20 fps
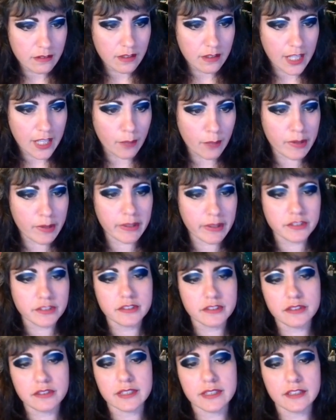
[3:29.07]
and we are
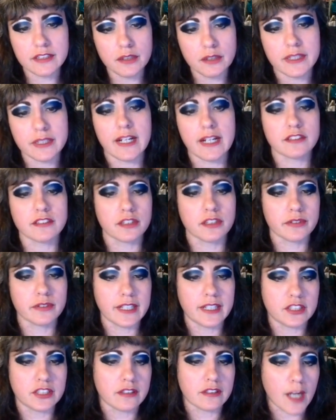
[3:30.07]
introducing new character
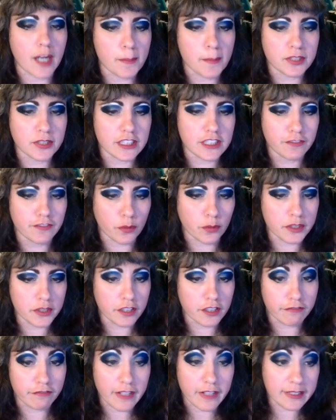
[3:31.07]
creation options for
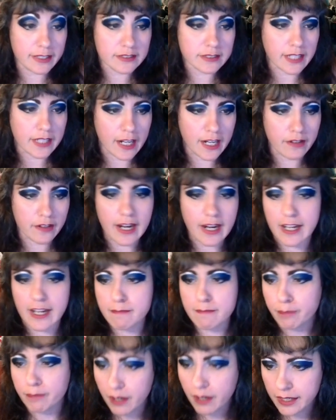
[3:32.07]
your face, hair,
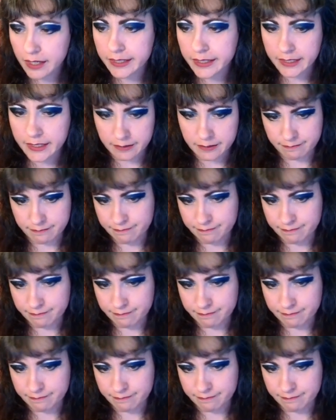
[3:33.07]
and body.